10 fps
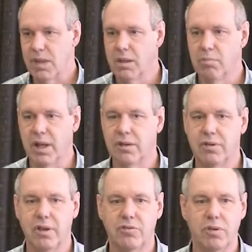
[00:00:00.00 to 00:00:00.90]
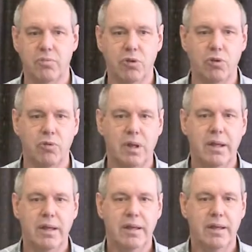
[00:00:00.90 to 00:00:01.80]
But uh, some new
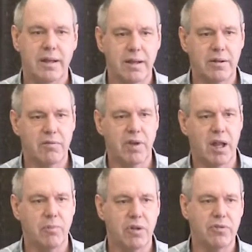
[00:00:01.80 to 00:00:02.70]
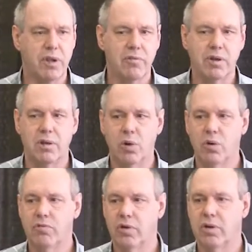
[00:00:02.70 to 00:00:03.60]
uh, developments have come
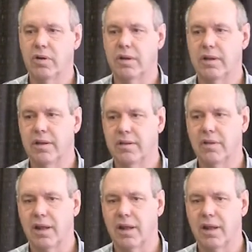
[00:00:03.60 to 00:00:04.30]
over uh, in the